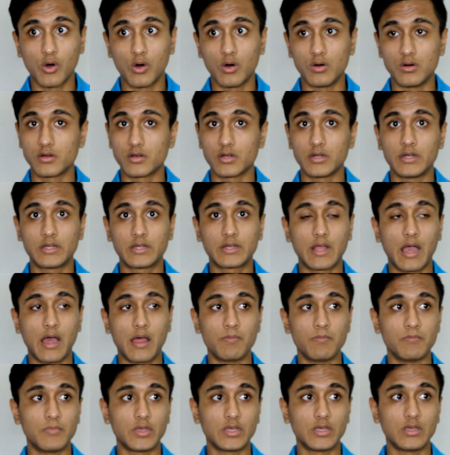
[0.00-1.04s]
or it
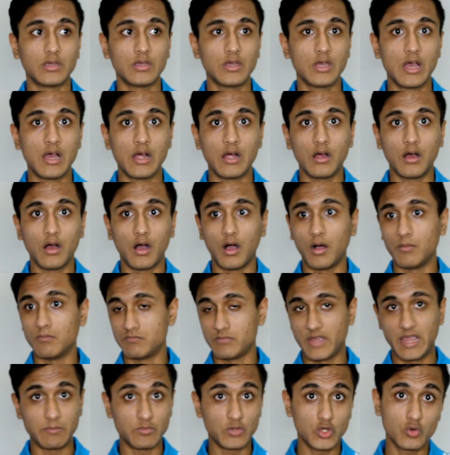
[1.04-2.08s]
can be
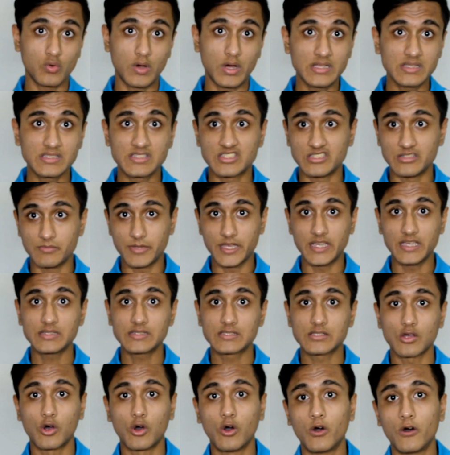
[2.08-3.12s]
MUNs,
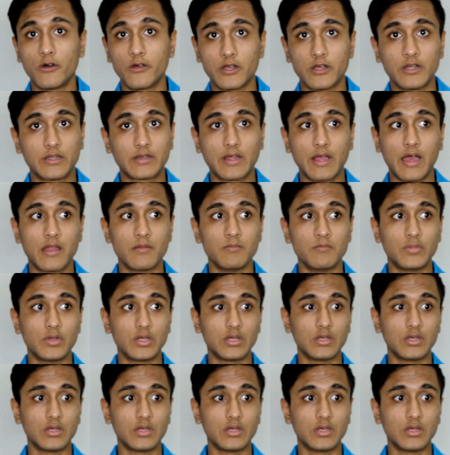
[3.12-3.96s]
debates, or it can